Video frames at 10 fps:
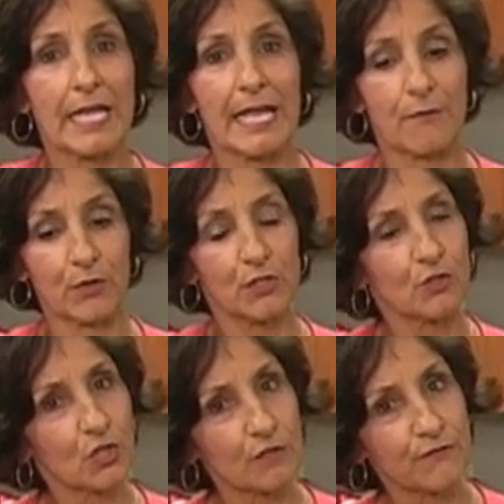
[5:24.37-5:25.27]
And when you
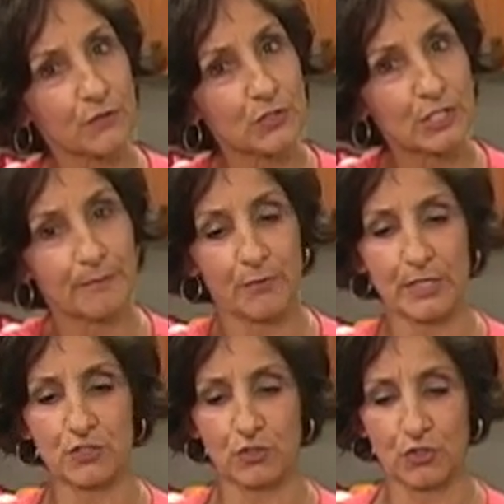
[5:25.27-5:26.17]
cook foods in a
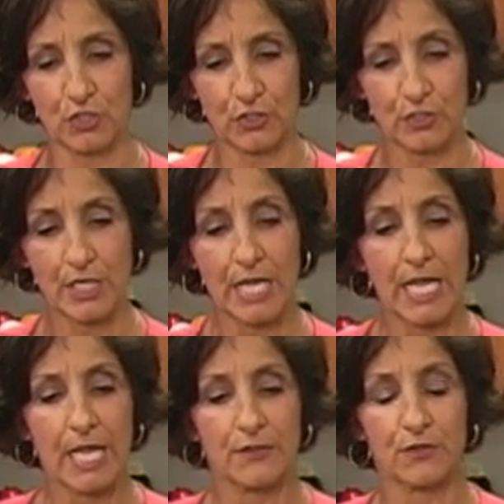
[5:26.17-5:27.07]
pressure cooker,
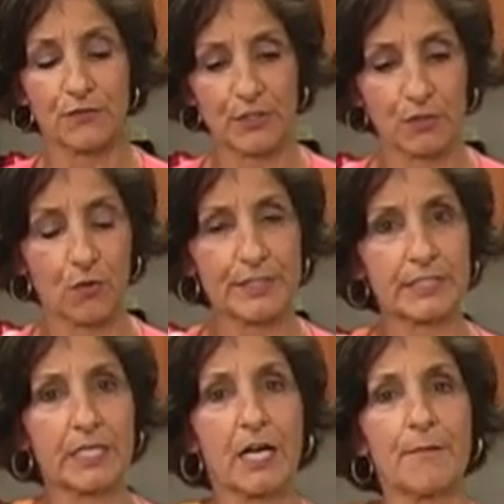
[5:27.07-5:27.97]
they're going to
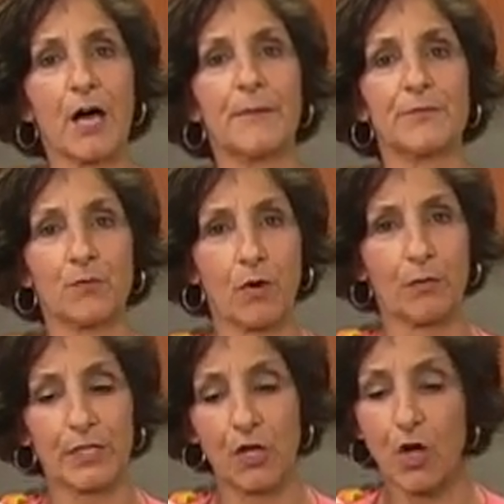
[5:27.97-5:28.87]
come up what
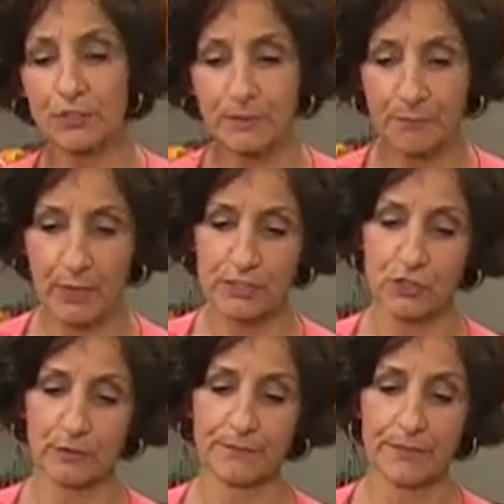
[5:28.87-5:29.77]
we call to pressure.